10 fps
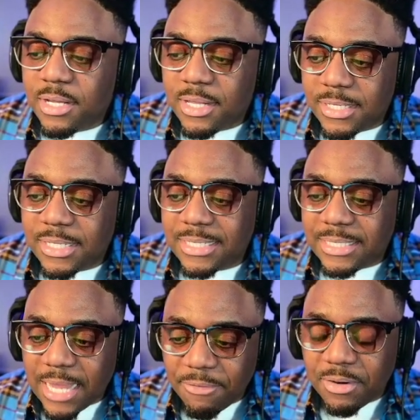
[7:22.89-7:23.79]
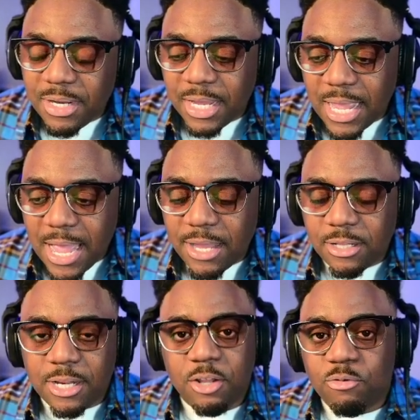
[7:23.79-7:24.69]
This is definitely a guy
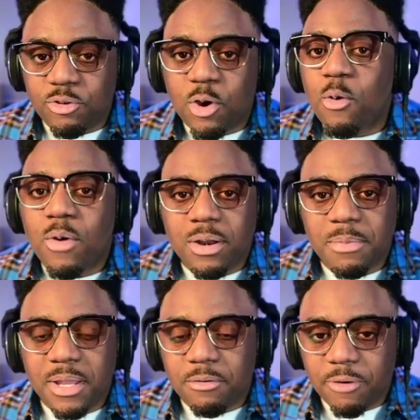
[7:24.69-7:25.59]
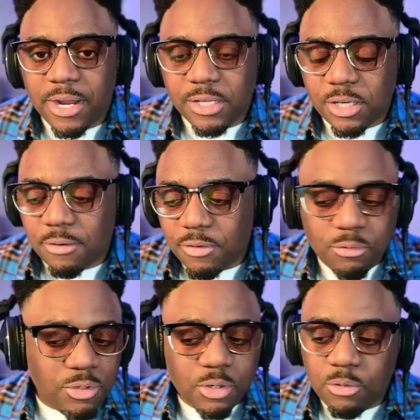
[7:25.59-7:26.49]
that you don't want to be in range of. You
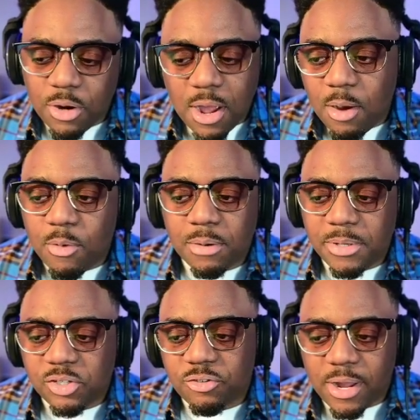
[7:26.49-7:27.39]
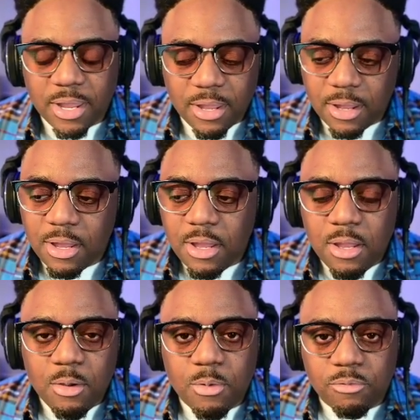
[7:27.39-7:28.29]
do not want to be striking
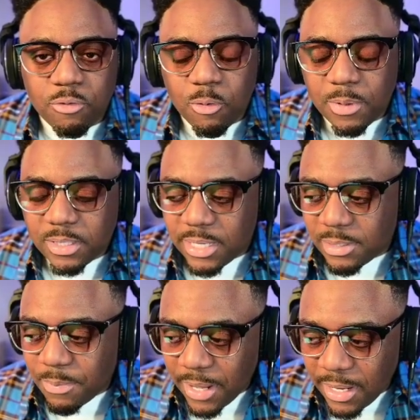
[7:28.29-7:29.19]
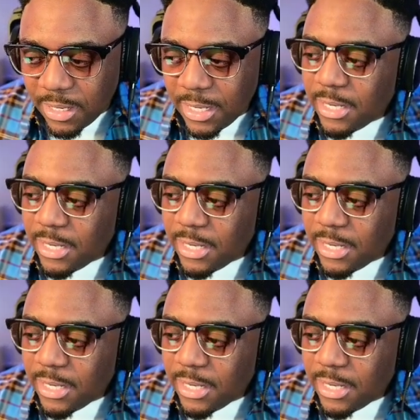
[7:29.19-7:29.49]
with Robelis Despaigne.